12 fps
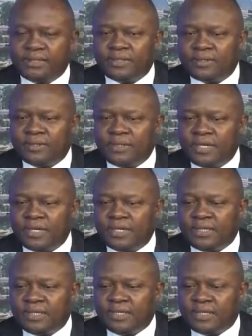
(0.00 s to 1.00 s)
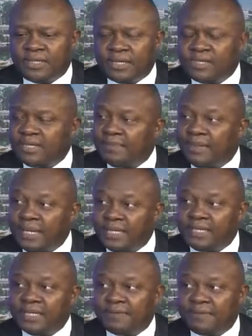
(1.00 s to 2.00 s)
So the
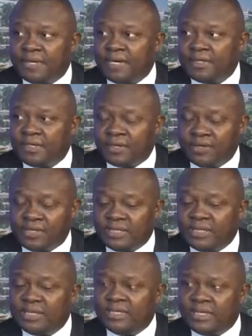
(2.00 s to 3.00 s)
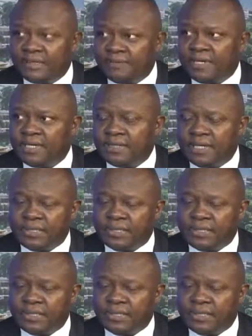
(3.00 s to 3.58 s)
stability of that, consistency of that,